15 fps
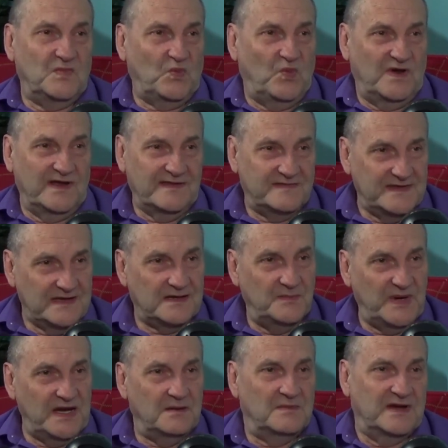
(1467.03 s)
when I think
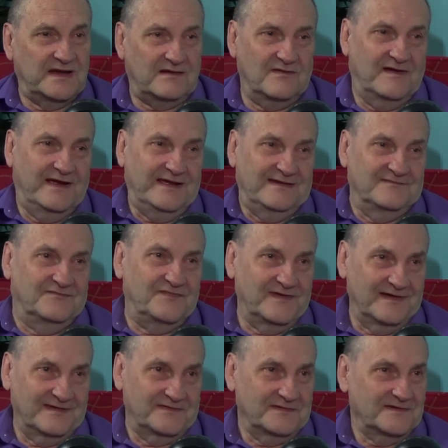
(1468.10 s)
about my
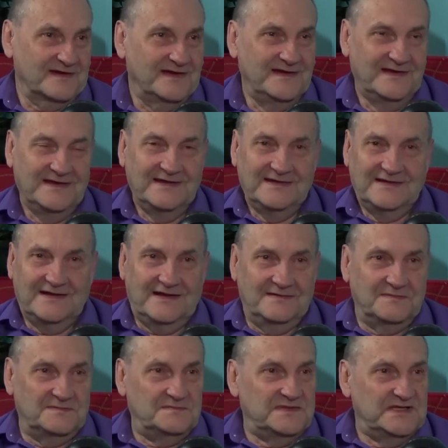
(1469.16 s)
grandfather, I,